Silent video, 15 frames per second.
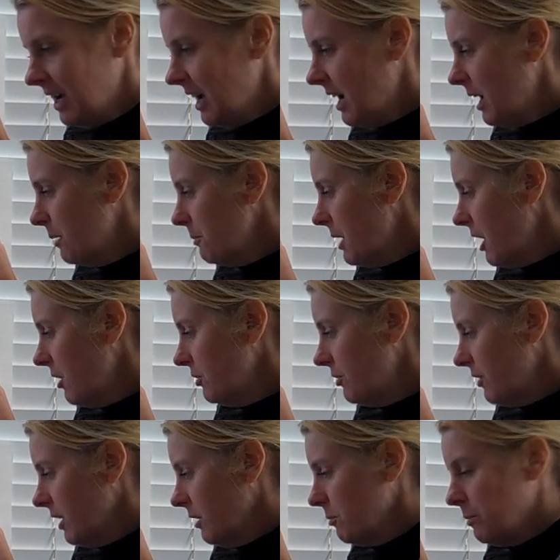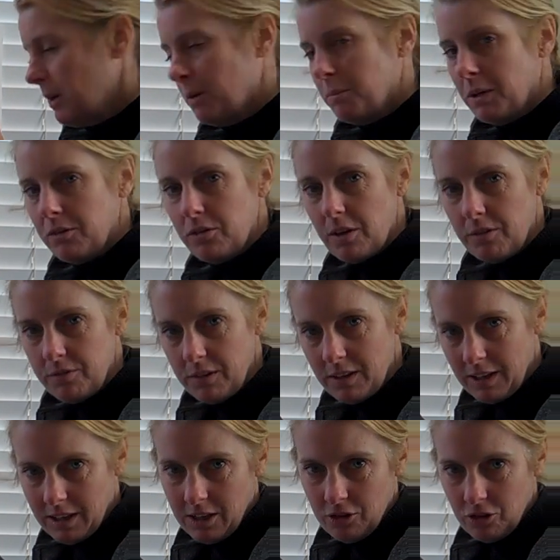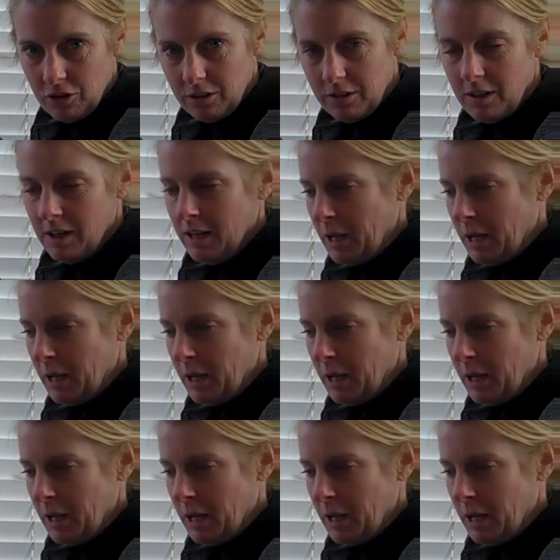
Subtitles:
I always think about myself in the kitchen.